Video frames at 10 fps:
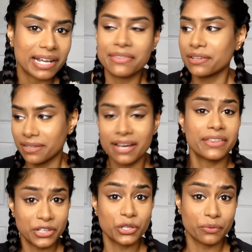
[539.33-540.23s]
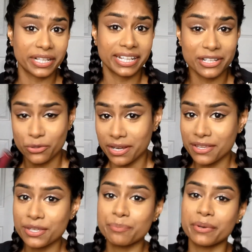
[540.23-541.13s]
I think she'll really enjoy
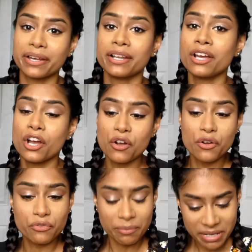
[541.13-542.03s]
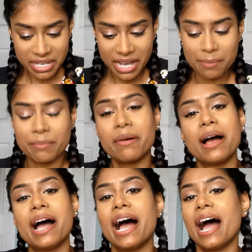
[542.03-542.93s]
this, but for me, I'm
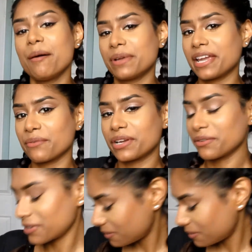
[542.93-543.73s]
gonna get rid of